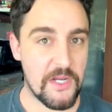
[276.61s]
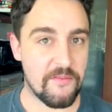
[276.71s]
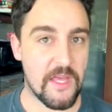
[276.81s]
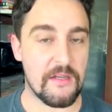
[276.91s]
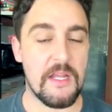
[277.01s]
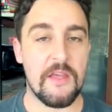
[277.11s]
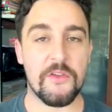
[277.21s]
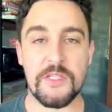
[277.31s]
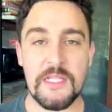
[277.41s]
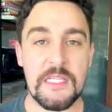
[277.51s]
event.
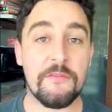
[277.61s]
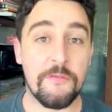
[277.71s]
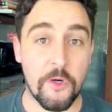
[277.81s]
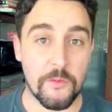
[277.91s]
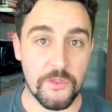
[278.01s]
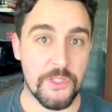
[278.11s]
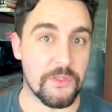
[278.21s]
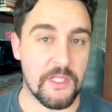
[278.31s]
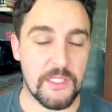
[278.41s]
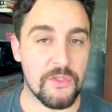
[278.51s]
It's informal
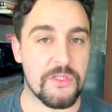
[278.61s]
too. Like there's